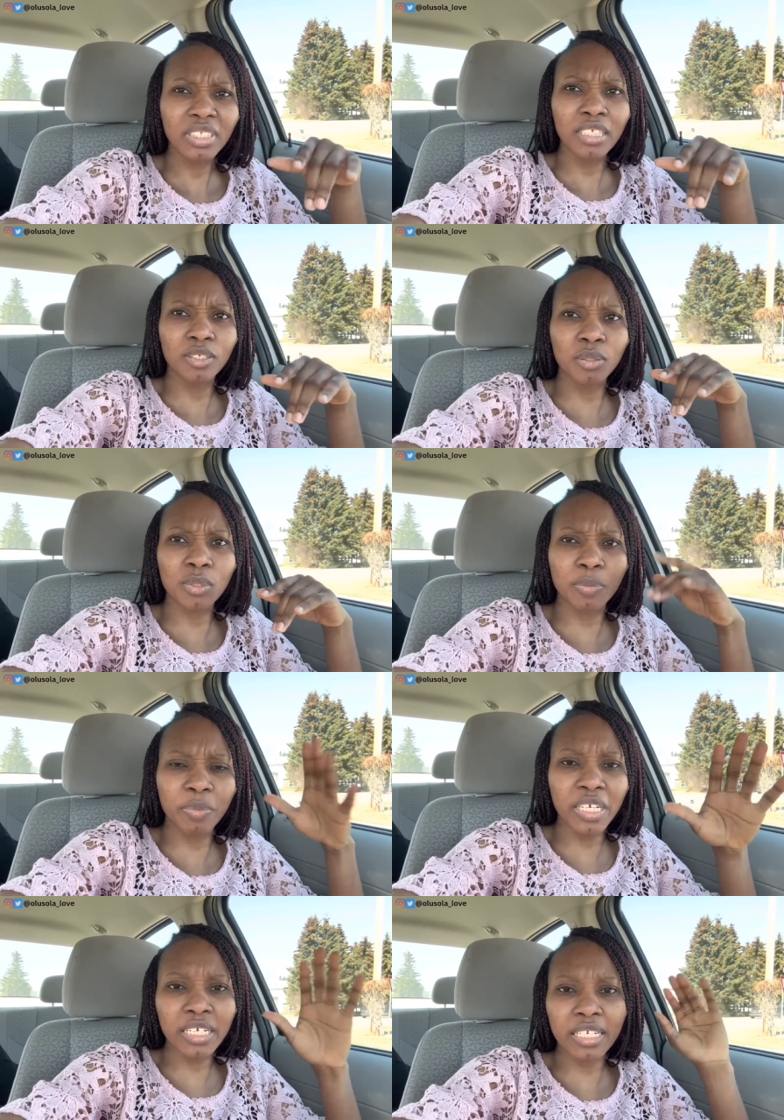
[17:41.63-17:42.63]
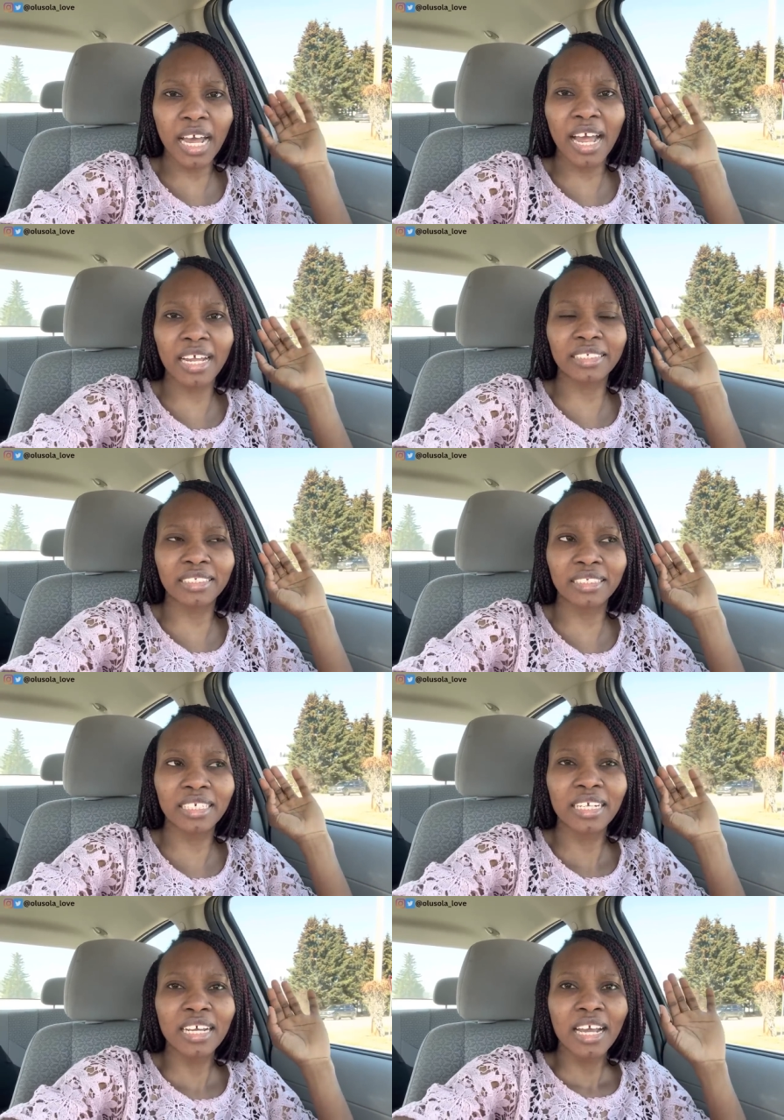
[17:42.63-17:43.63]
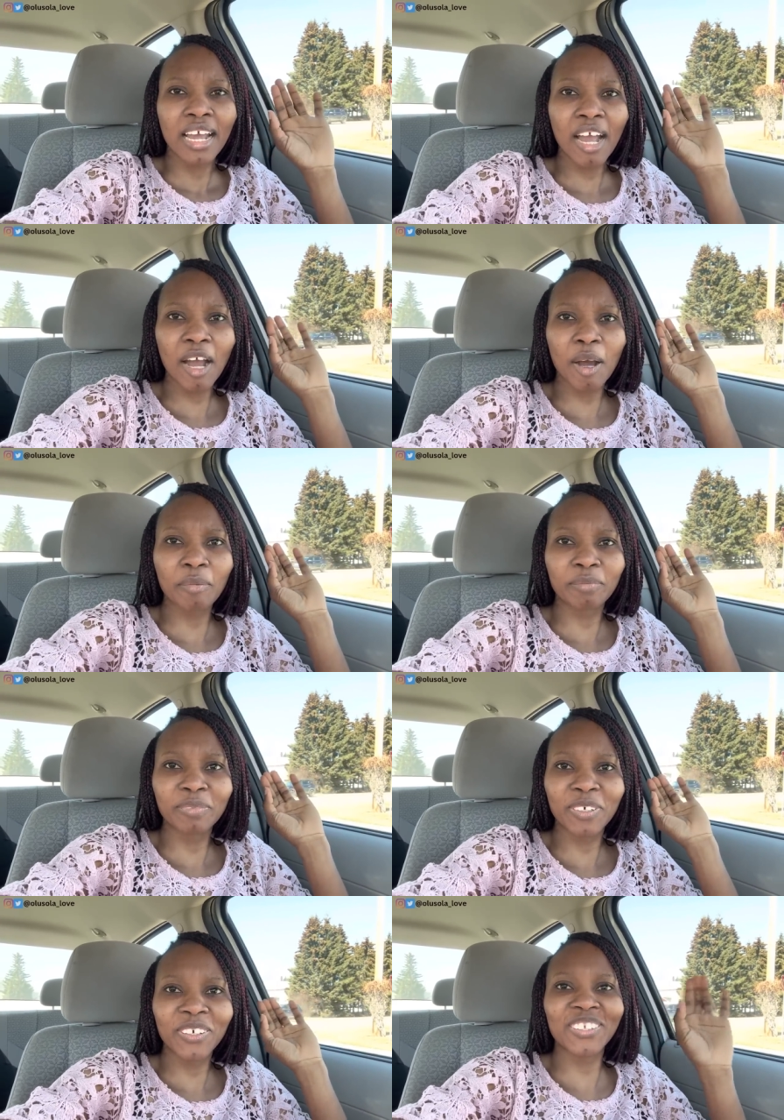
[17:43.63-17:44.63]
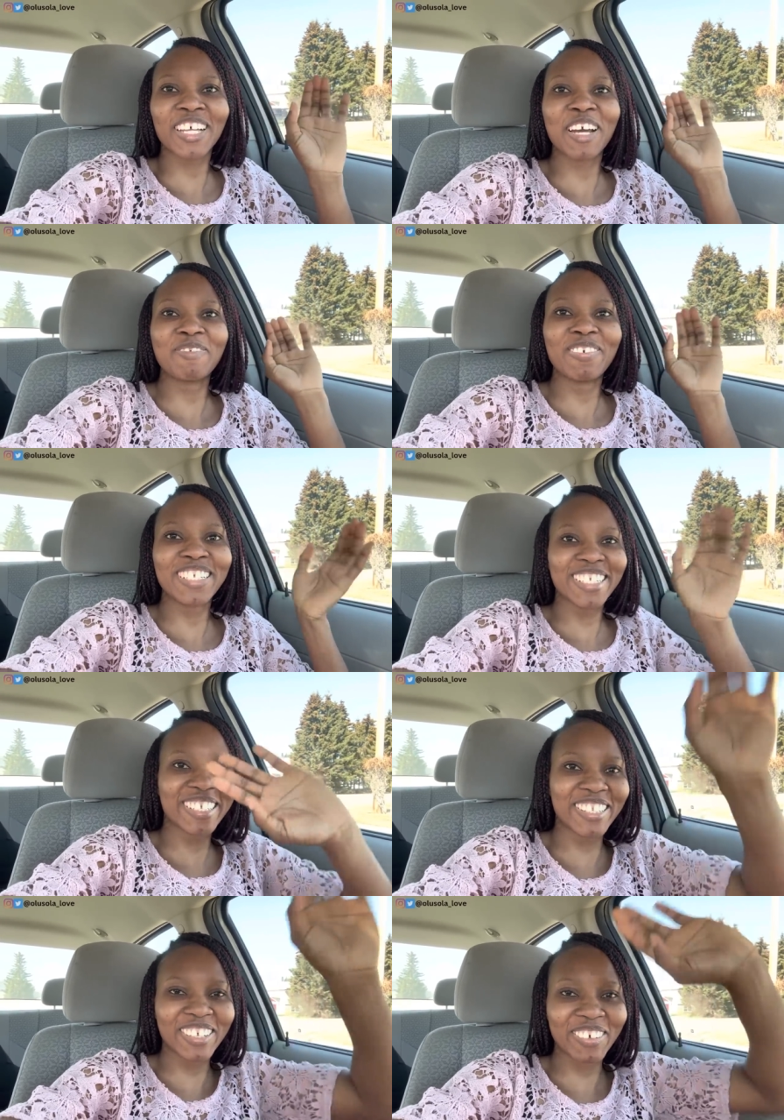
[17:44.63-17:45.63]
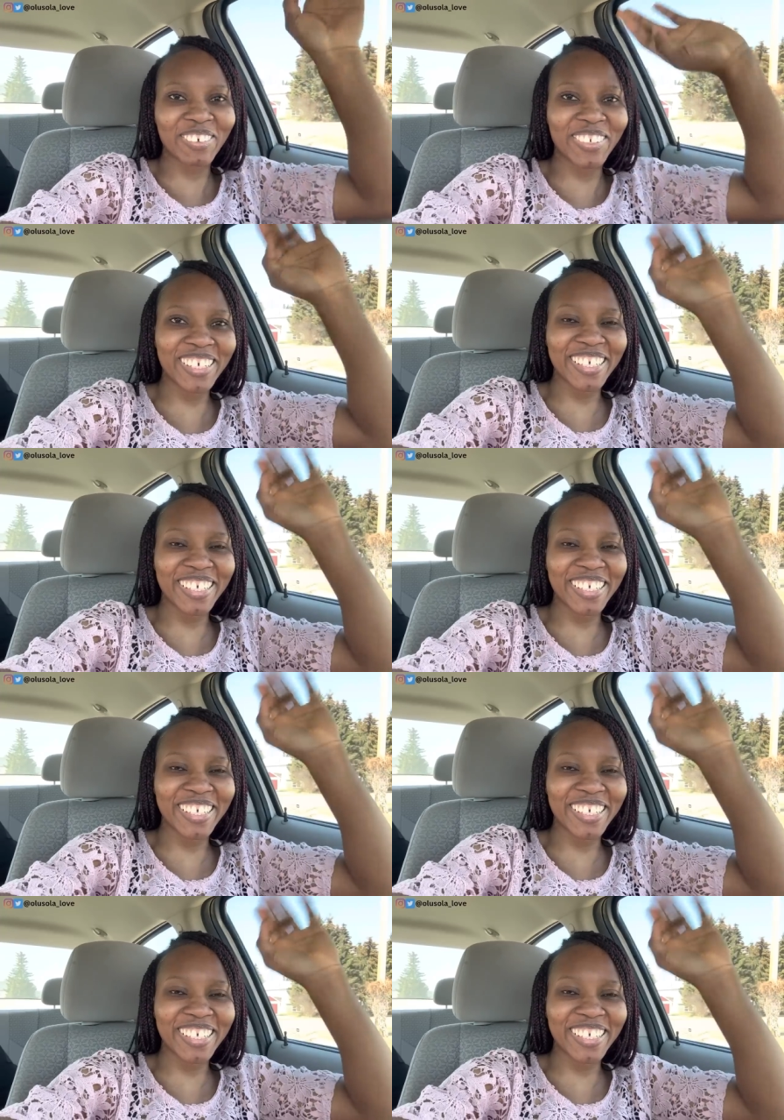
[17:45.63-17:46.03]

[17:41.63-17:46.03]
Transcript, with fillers: you know, speed and um all that amazing stuff.